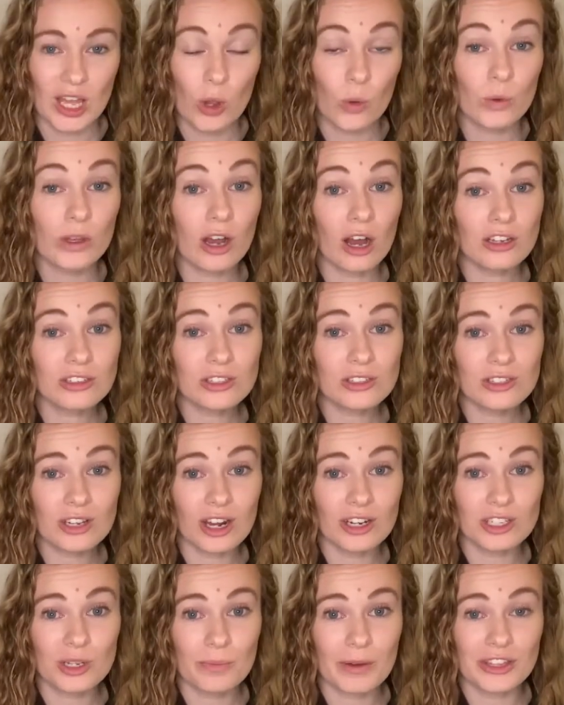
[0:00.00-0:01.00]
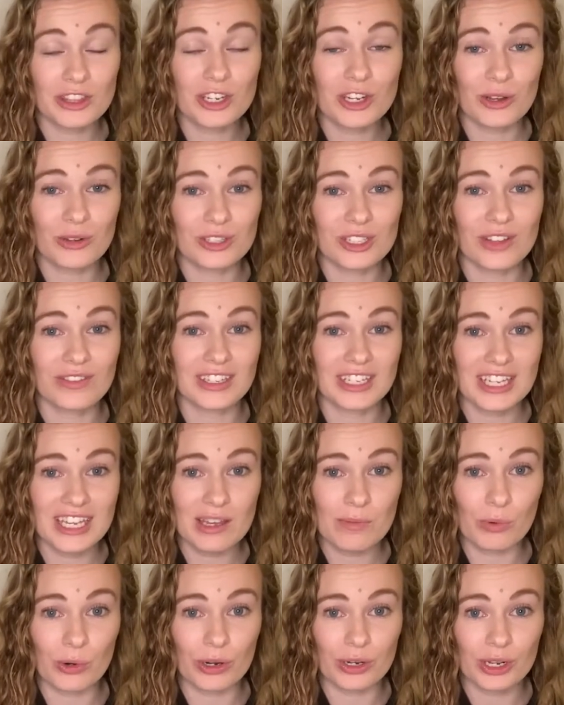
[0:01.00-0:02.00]
We also talked about the notes on the
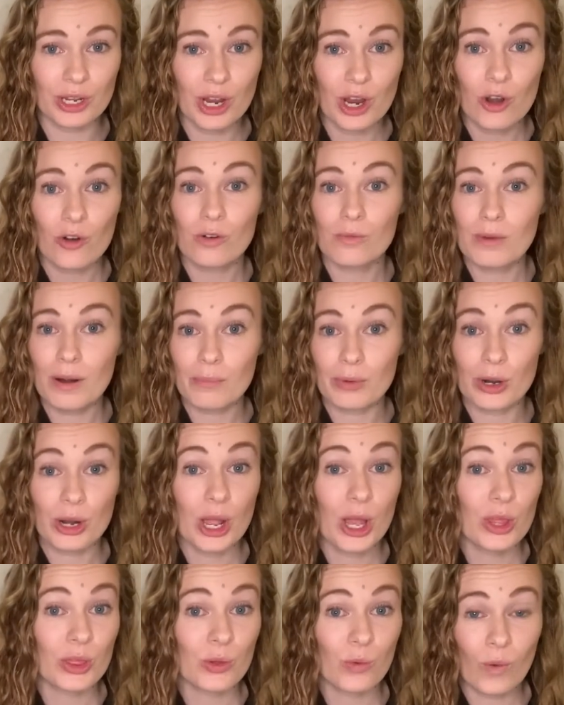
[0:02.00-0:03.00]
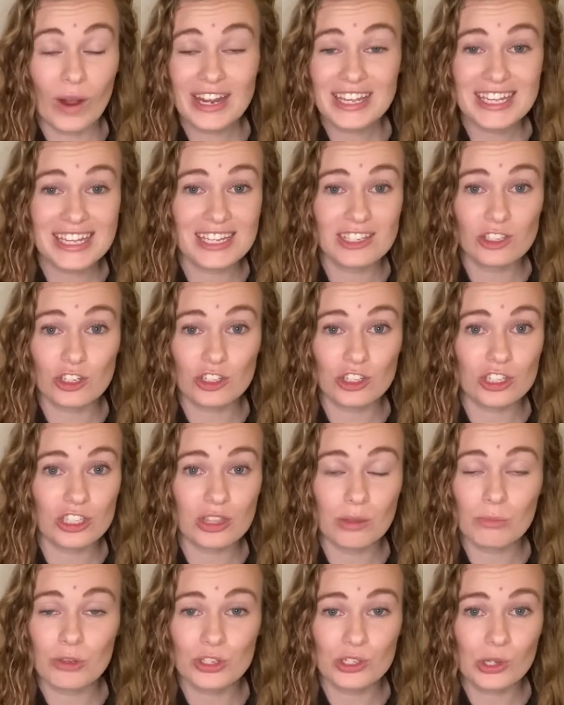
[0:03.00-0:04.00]
keyboard. Remember, the white keys are just the
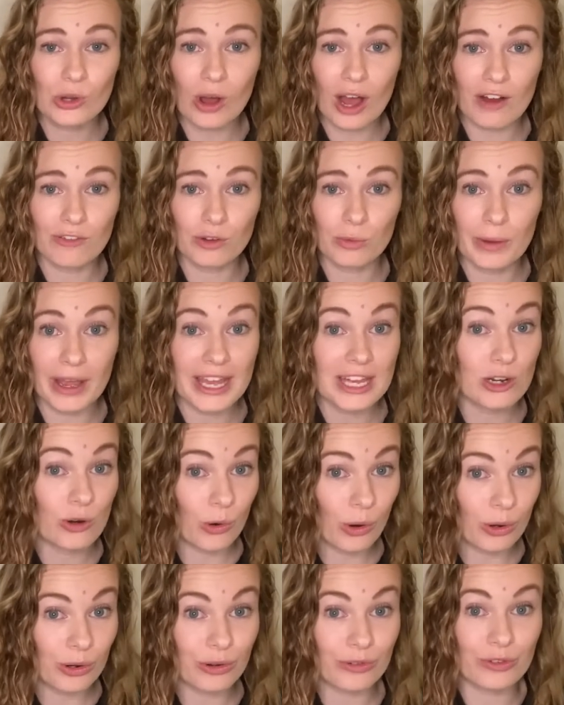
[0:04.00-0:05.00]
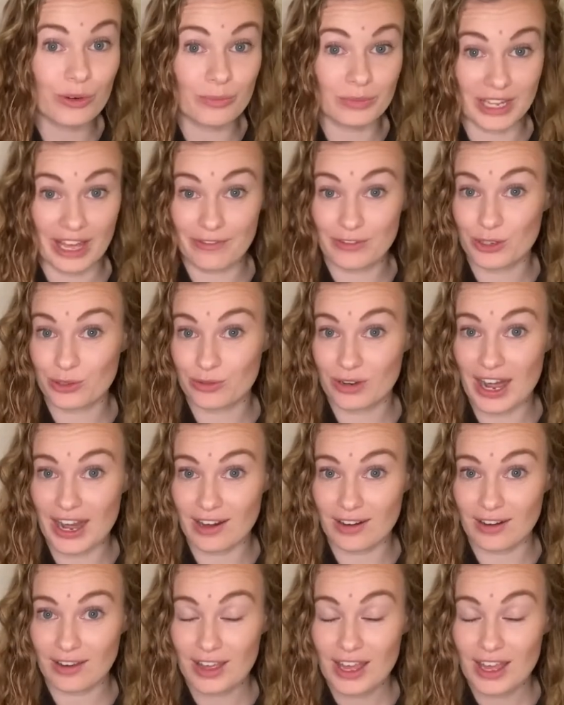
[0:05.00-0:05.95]
musical alphabet in order from left to right.